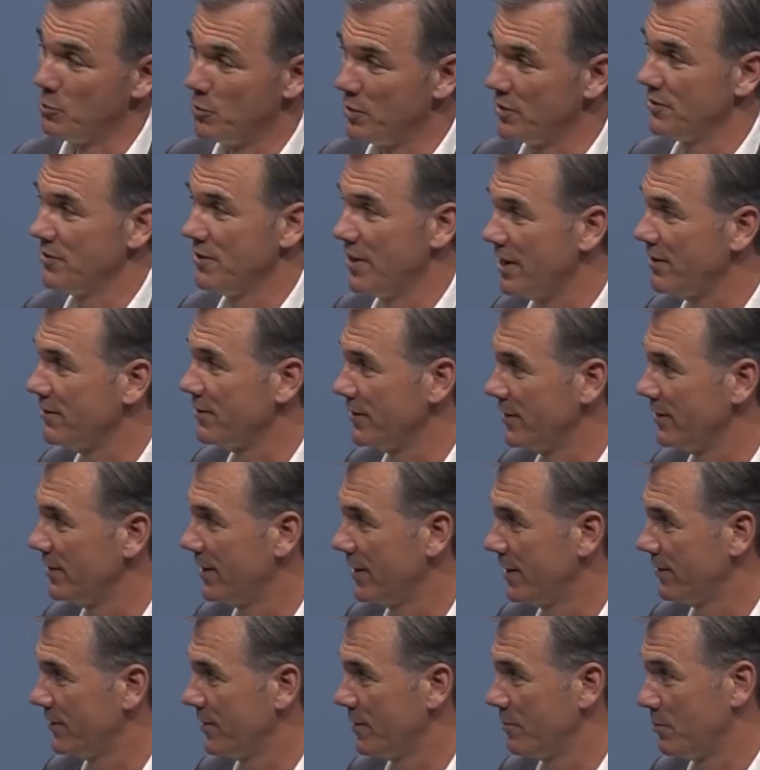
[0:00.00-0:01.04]
which doesn't
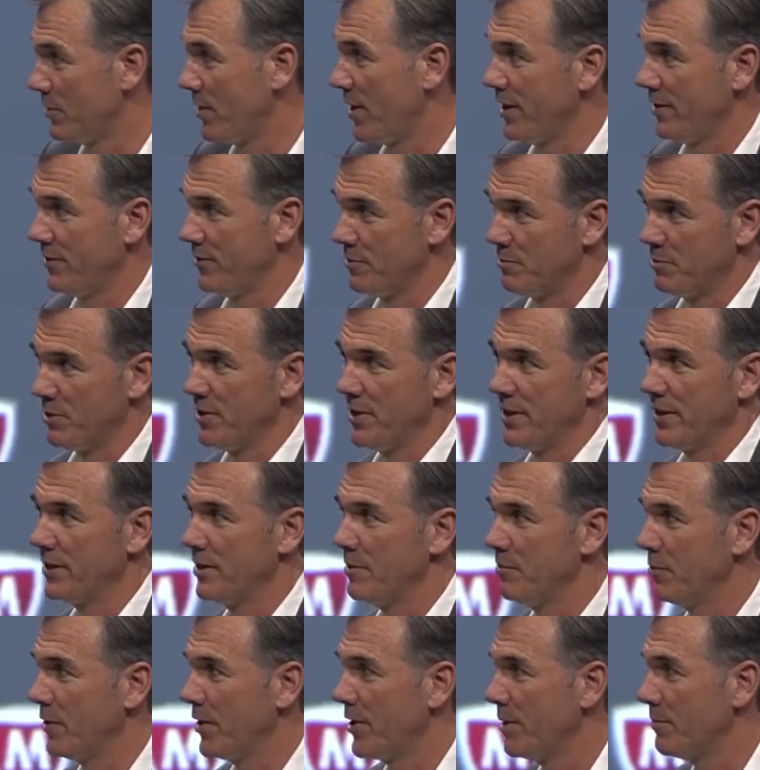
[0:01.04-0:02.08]
as it applies to
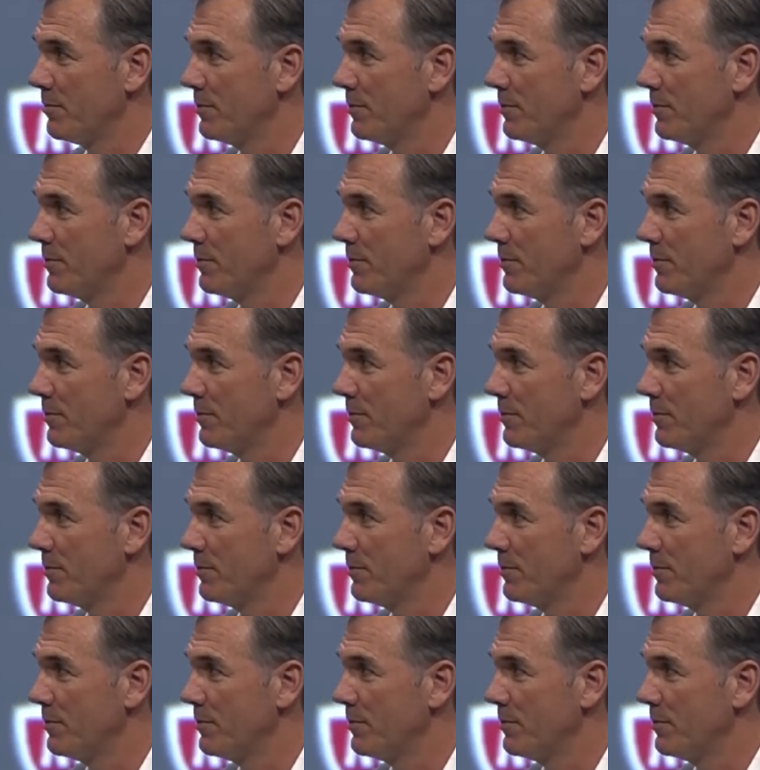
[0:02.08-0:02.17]
predicting player